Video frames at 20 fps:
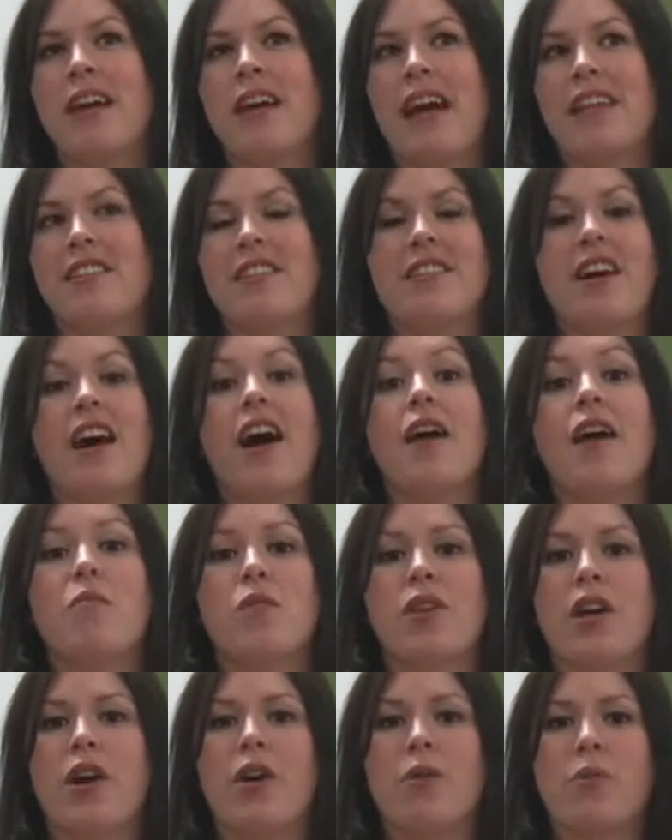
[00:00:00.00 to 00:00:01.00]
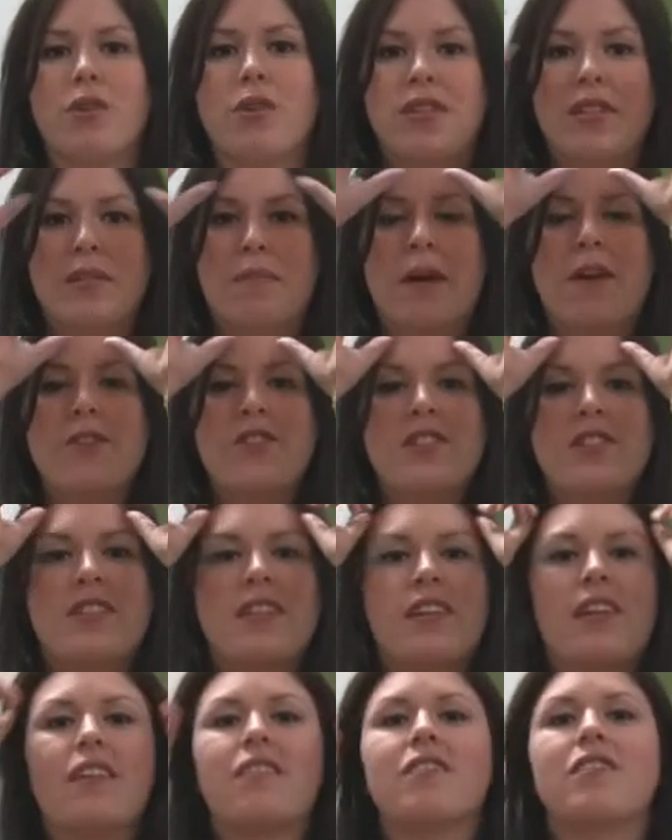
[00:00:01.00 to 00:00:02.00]
at the time when I was
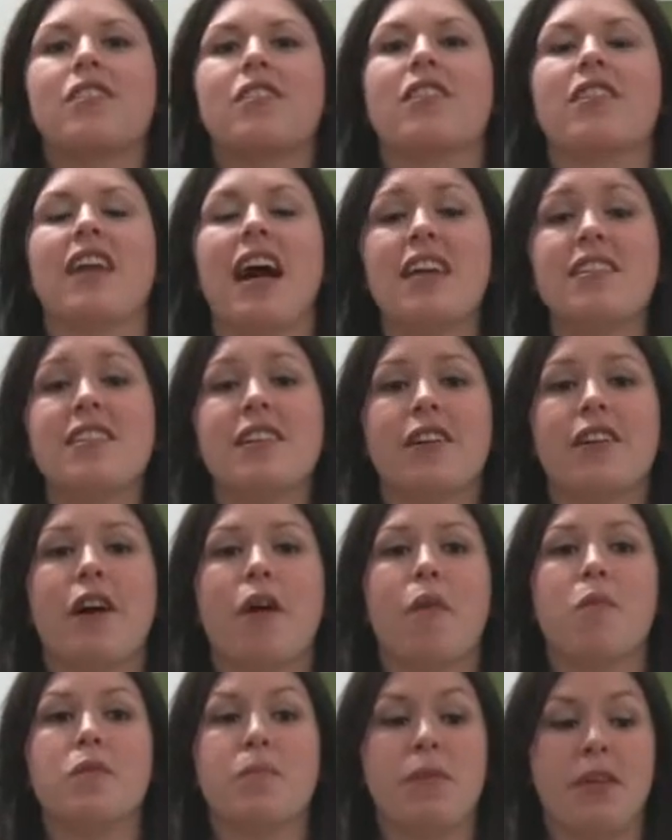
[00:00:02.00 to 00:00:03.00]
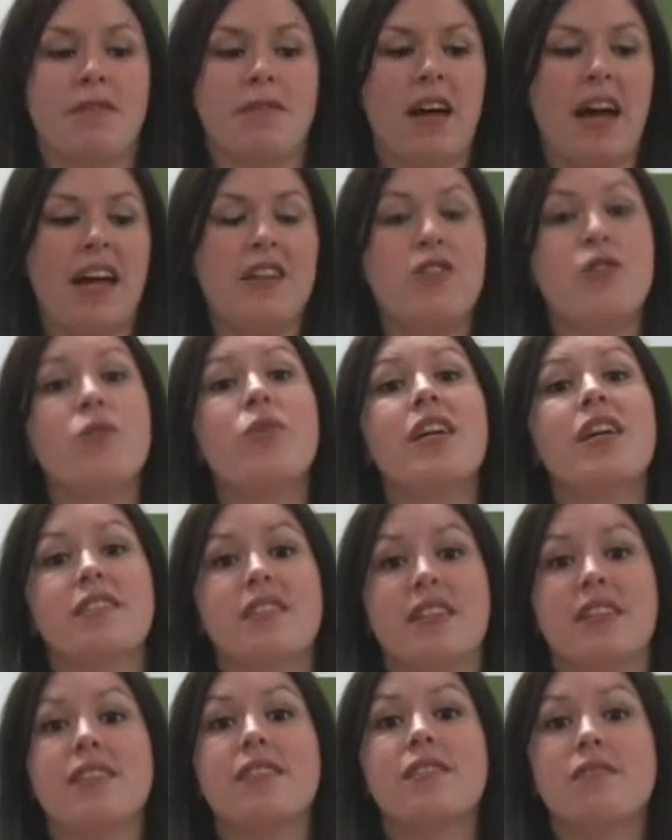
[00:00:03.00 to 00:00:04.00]
purchasing the classic cups, but I do get
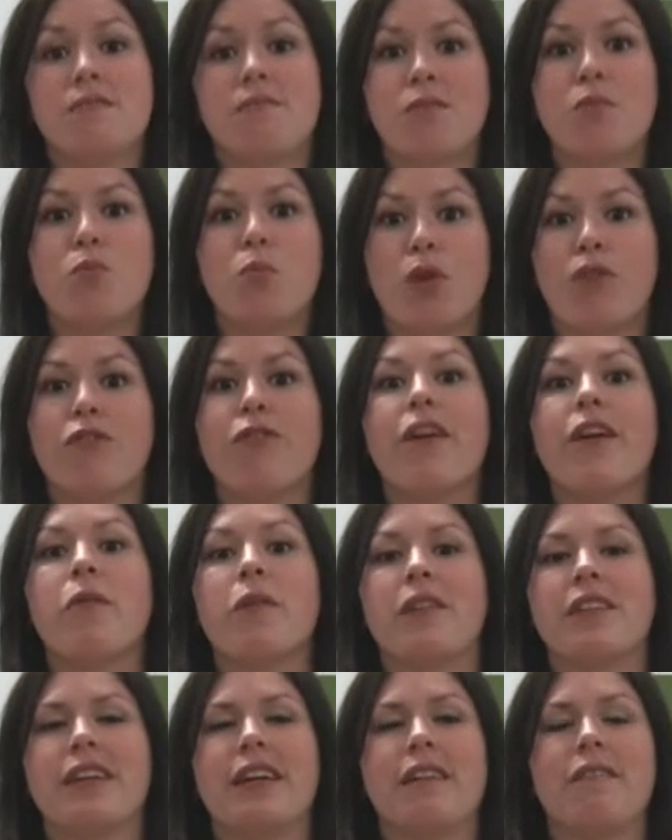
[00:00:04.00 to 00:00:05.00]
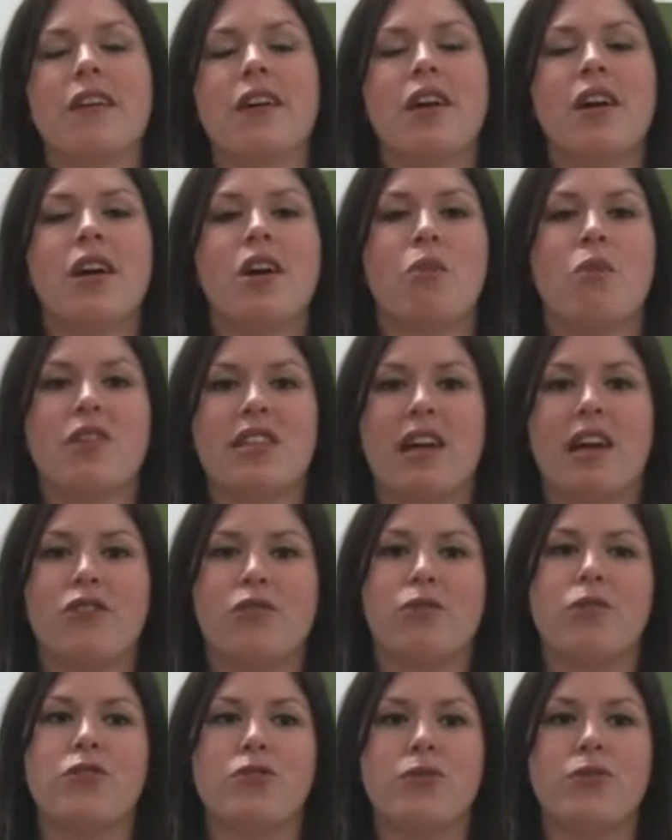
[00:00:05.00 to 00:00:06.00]
this more frequently without
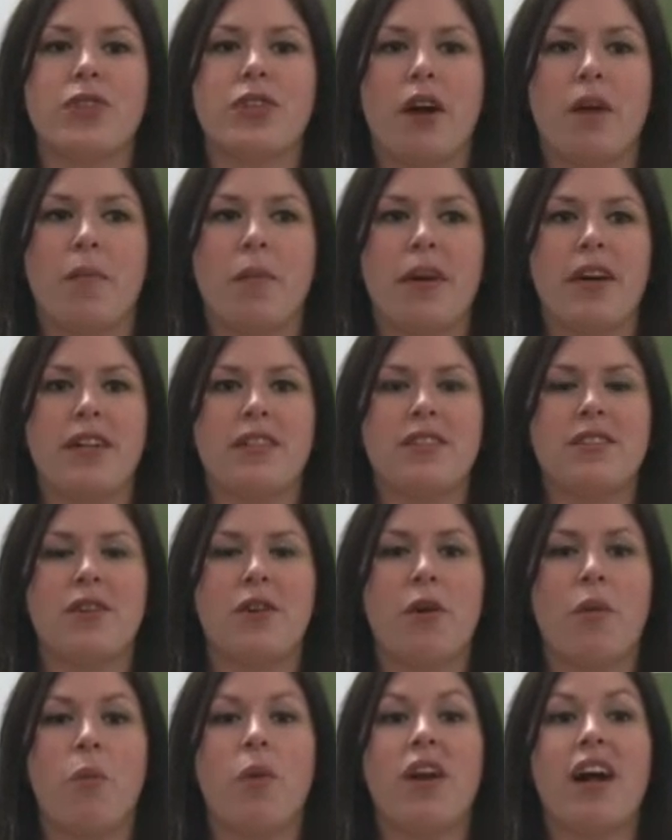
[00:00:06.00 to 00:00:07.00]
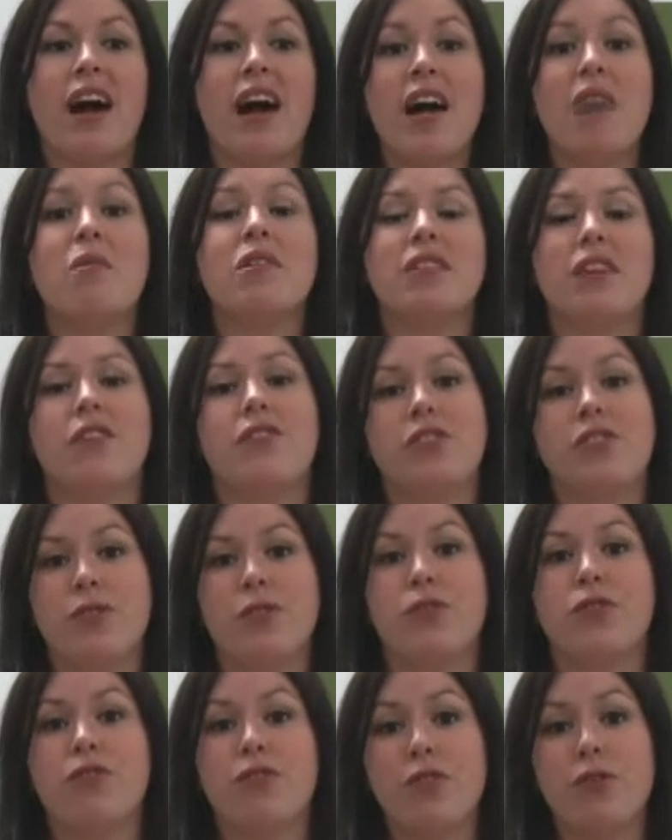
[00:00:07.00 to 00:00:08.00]
the reduced cup height. So what I would love to do
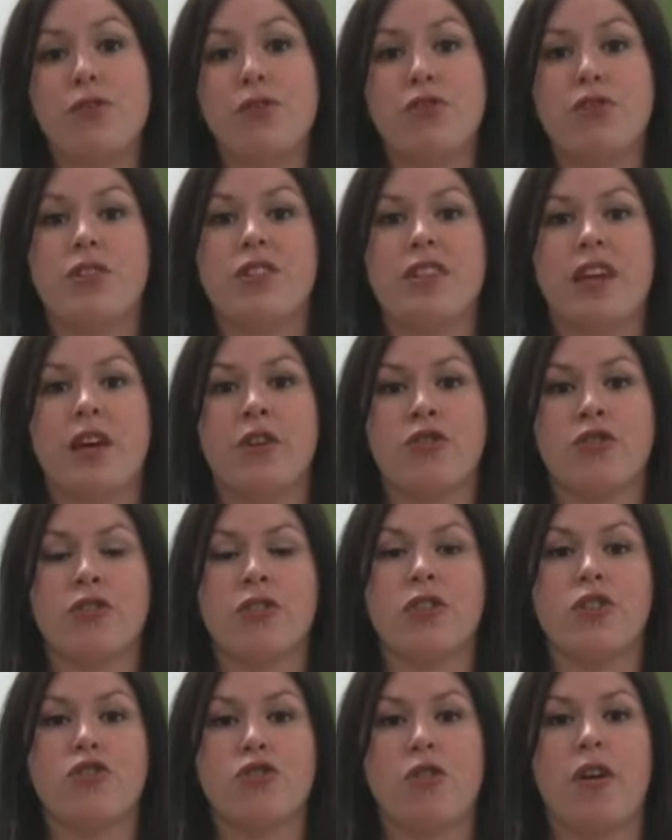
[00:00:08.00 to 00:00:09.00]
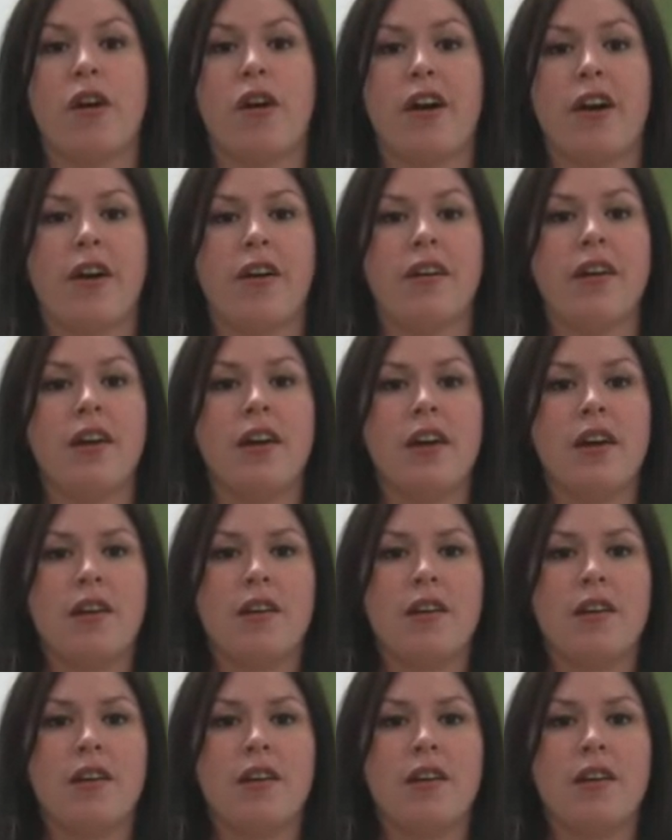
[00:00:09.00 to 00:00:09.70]
in the future is actually try